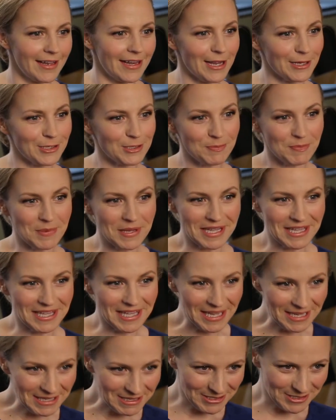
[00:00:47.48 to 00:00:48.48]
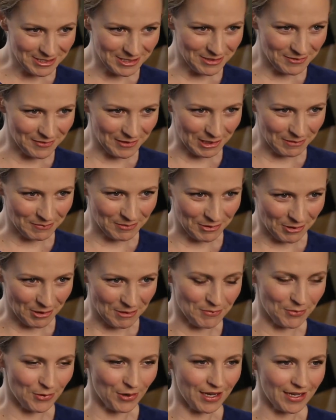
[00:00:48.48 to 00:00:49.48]
Now, to begin to develop your
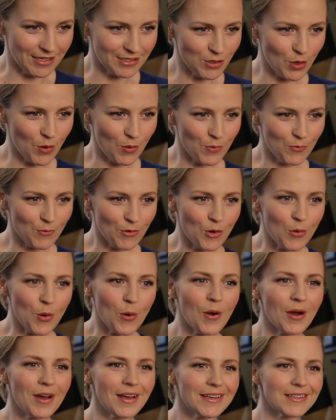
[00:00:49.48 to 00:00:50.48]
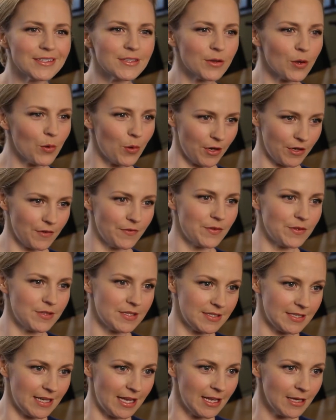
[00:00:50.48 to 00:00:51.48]
own brand requires quite a few
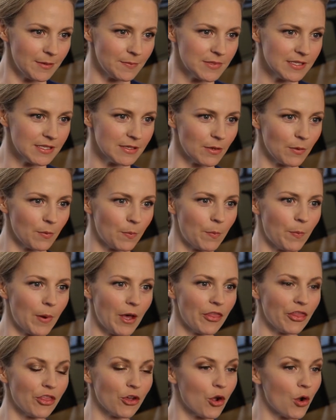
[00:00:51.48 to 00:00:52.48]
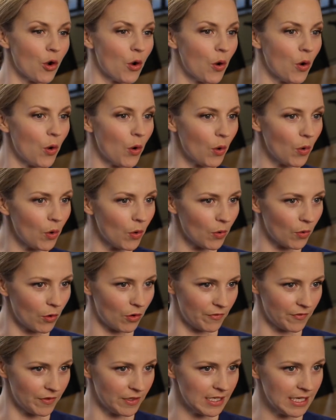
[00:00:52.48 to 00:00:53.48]
steps, but the core
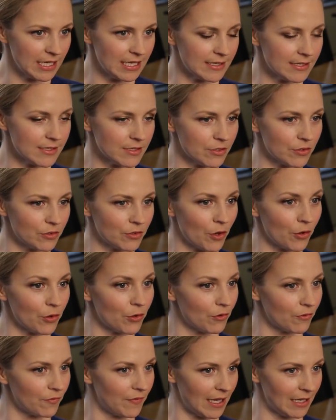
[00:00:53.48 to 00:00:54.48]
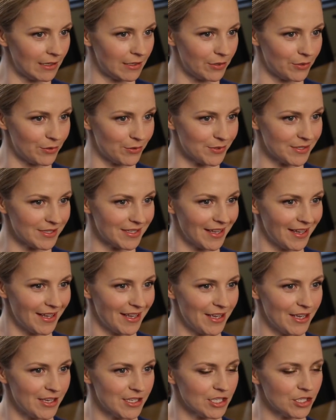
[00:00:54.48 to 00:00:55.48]
of it is to know your values.
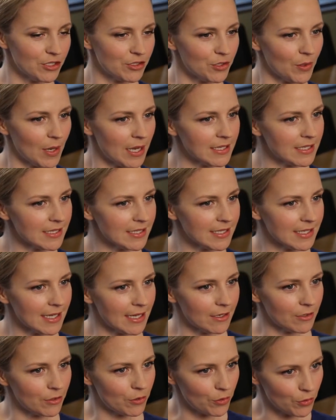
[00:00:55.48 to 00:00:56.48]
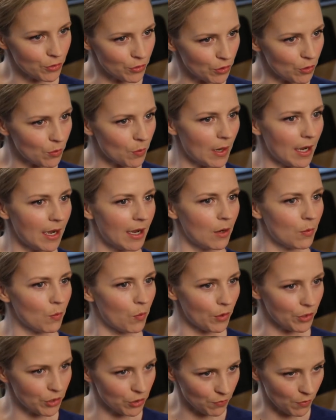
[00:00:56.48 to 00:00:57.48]
So to understand who you are,
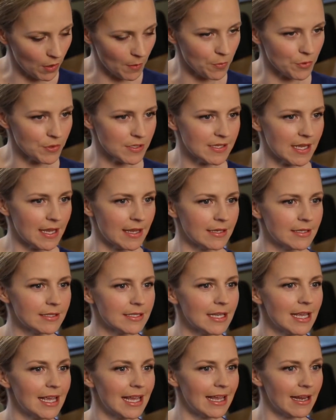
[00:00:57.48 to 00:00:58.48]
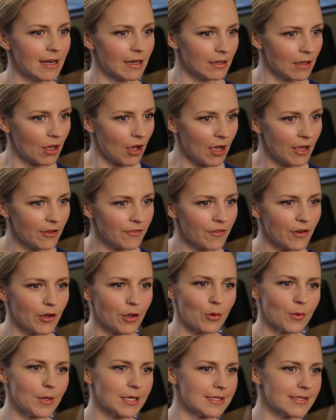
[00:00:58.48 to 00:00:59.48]
what you represent in life,
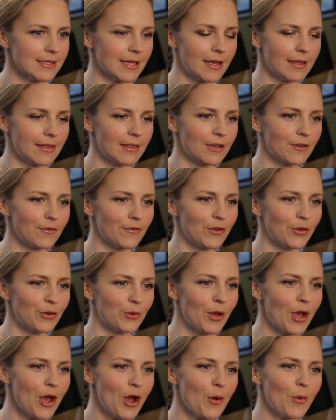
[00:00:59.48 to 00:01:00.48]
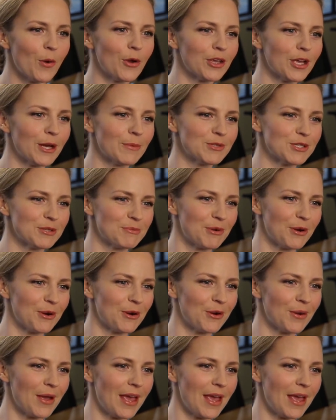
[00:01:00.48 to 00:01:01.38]
I always say that if you woke up tomorrow